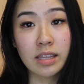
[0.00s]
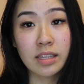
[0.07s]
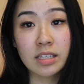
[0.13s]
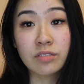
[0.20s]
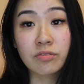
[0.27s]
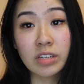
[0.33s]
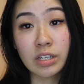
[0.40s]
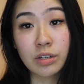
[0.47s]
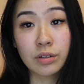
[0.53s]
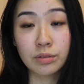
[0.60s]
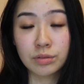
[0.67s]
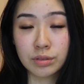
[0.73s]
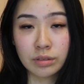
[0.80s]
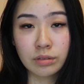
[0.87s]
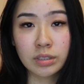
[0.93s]
in this video
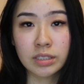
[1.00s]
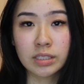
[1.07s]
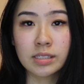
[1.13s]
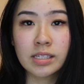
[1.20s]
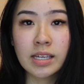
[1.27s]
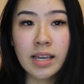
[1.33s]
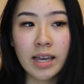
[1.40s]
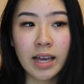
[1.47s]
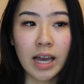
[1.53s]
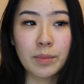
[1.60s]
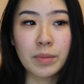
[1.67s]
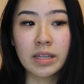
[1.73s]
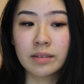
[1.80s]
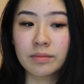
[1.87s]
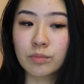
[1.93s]
also because I
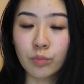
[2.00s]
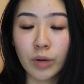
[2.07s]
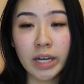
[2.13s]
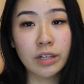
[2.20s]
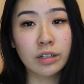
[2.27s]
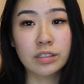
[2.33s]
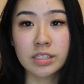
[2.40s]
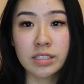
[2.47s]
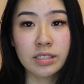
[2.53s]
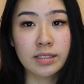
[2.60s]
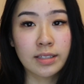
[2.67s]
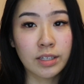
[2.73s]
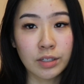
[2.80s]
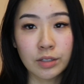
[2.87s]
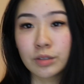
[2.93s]
mean, why not
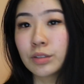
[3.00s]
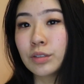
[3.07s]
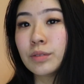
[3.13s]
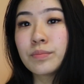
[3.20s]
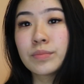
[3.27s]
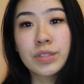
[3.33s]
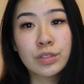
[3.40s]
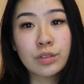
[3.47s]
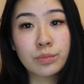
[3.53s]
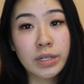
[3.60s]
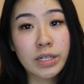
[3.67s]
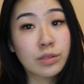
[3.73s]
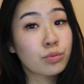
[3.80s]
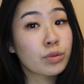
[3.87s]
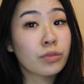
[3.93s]
just kill two
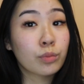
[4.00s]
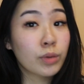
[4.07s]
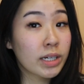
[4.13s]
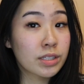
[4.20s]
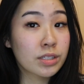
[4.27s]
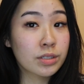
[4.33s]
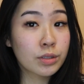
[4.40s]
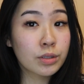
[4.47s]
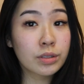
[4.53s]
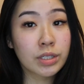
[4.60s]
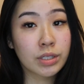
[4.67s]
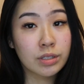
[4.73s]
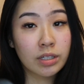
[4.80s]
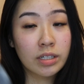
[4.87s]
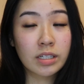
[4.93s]
birds with one stone?
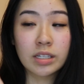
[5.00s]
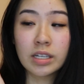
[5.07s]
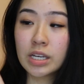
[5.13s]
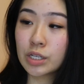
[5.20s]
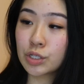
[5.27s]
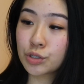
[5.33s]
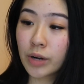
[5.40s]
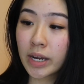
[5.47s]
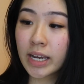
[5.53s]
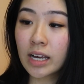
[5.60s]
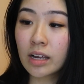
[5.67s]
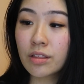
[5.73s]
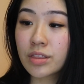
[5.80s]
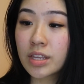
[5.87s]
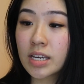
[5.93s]
You're gonna try
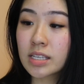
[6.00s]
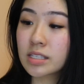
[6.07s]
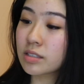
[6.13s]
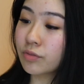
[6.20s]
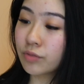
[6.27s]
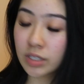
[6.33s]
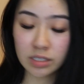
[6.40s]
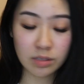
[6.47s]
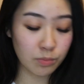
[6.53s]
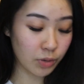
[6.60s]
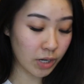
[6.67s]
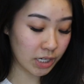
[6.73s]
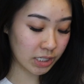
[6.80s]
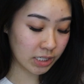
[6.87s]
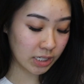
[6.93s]
out this first
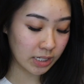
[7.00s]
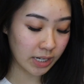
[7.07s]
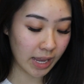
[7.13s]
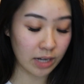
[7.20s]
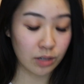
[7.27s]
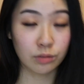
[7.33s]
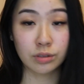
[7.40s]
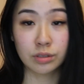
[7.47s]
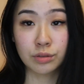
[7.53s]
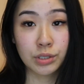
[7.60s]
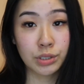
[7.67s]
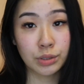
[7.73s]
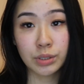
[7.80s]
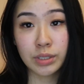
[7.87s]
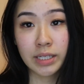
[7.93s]
impression and also
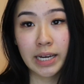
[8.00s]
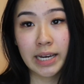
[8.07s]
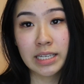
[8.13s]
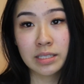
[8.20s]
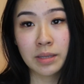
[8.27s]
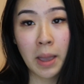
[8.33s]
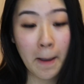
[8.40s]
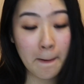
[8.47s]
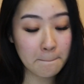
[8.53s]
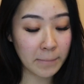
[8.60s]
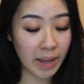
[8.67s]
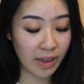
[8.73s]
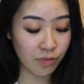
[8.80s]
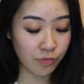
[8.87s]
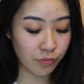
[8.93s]
show you guys
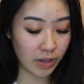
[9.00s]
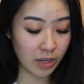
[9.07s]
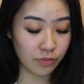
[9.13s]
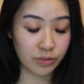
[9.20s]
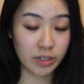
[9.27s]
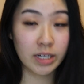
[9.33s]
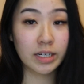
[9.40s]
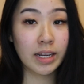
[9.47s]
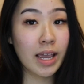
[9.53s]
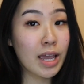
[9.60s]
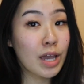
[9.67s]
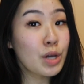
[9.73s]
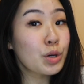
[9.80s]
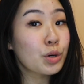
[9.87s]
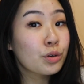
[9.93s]
my favorite
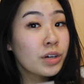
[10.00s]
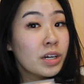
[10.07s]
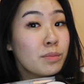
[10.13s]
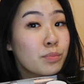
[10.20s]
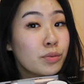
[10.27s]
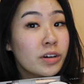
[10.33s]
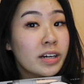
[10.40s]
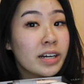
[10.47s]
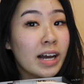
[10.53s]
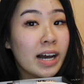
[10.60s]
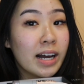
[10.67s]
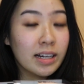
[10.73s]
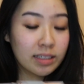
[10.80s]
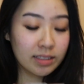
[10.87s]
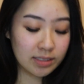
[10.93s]
cream
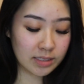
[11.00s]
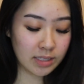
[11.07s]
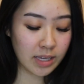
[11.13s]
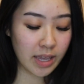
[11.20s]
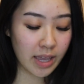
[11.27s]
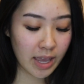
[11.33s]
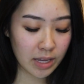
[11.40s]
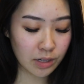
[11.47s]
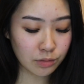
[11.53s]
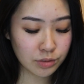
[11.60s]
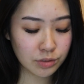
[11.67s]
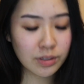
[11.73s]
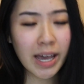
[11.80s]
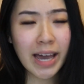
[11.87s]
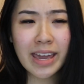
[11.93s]
products. And
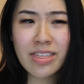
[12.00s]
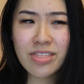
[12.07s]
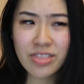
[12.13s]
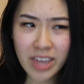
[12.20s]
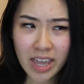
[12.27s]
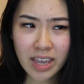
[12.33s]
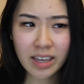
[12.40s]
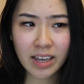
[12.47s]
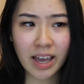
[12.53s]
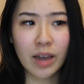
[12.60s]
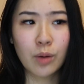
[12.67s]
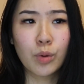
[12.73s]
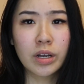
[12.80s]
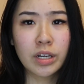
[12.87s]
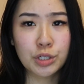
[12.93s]
also I think I
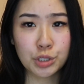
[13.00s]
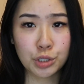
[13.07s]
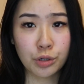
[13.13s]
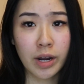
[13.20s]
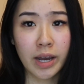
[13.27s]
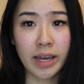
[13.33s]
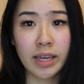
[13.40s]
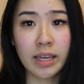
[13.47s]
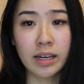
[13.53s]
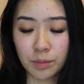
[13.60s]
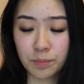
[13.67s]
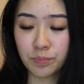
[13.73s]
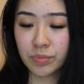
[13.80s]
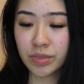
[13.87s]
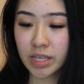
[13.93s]
want to try
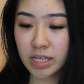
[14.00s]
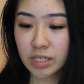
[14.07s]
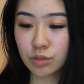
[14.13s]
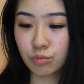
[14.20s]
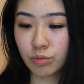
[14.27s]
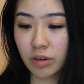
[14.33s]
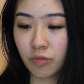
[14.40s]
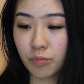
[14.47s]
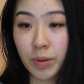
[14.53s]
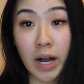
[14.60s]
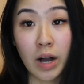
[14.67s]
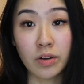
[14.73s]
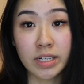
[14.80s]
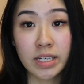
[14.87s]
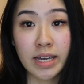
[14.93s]
this with
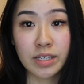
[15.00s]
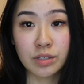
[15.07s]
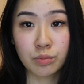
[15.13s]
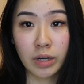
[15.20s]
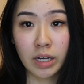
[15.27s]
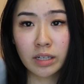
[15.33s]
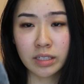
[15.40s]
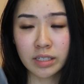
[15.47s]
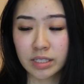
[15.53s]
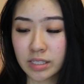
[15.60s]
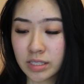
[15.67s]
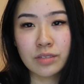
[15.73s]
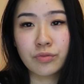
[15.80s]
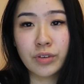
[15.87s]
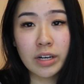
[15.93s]
powder as well
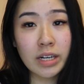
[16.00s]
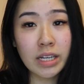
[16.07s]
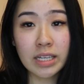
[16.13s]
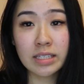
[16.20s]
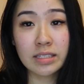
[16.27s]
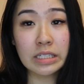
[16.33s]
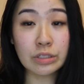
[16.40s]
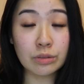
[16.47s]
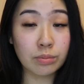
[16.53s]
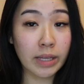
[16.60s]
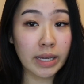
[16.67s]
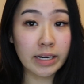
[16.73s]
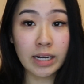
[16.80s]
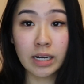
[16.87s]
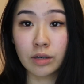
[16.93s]
because it's very easy to
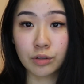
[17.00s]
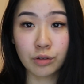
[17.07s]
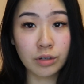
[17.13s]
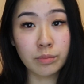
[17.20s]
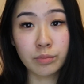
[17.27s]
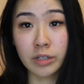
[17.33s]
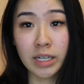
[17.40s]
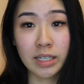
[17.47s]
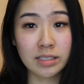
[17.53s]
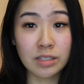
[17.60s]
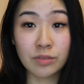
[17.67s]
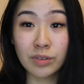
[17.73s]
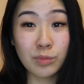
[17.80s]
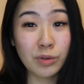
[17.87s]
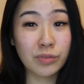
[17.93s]
blend out cream products
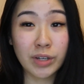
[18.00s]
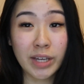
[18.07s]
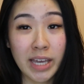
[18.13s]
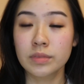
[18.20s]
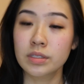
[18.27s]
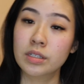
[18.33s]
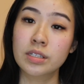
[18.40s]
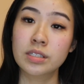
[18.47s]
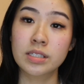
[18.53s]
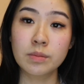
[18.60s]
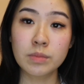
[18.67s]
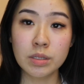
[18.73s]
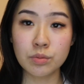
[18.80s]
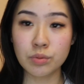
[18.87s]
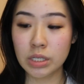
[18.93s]
even with your hand, because
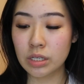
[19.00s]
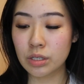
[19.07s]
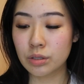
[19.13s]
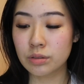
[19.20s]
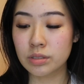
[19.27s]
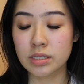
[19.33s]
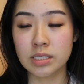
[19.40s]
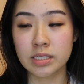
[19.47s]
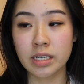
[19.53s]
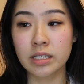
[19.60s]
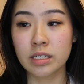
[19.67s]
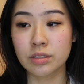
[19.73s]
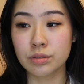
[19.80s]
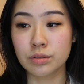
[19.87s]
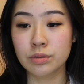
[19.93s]
sometimes when you use this kind
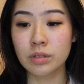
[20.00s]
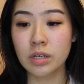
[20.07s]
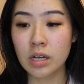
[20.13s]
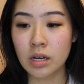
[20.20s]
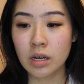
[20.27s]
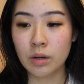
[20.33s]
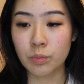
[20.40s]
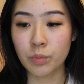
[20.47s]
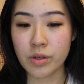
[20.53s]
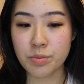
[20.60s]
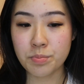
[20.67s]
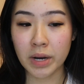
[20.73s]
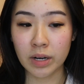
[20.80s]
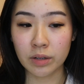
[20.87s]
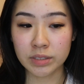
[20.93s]
of tool with
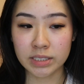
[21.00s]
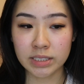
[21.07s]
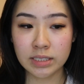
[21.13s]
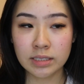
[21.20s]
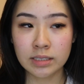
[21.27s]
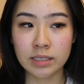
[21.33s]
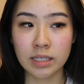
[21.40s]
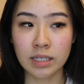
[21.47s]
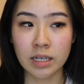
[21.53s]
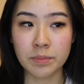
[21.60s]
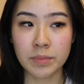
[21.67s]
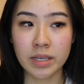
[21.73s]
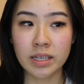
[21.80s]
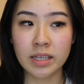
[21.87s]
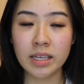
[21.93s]
powder,
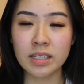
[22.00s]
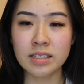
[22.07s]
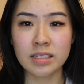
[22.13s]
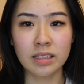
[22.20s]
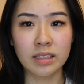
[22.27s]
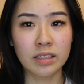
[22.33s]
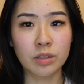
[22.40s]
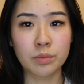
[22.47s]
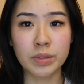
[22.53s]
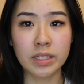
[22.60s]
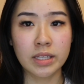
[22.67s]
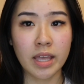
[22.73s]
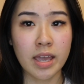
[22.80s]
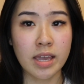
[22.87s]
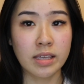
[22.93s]
it gets a little bit
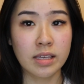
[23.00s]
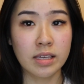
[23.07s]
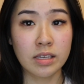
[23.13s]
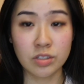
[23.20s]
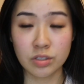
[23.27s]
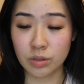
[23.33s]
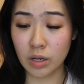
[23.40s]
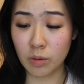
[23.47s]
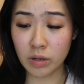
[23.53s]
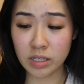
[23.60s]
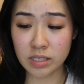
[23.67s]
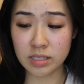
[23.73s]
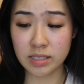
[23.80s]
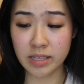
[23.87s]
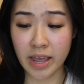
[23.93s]
cakey, so I
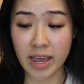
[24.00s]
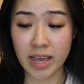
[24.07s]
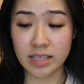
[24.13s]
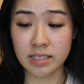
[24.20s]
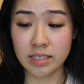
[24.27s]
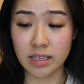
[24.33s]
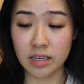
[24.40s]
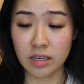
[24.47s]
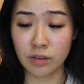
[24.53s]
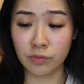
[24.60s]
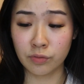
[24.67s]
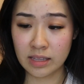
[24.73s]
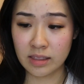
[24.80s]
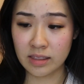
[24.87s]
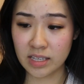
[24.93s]
want to test if
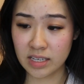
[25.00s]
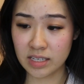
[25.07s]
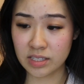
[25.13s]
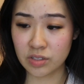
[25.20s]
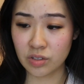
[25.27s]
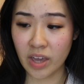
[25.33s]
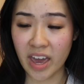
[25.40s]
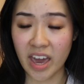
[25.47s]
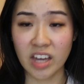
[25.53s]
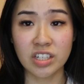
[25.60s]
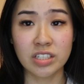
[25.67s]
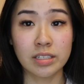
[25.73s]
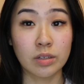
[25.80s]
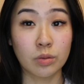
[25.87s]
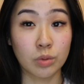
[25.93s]
this actually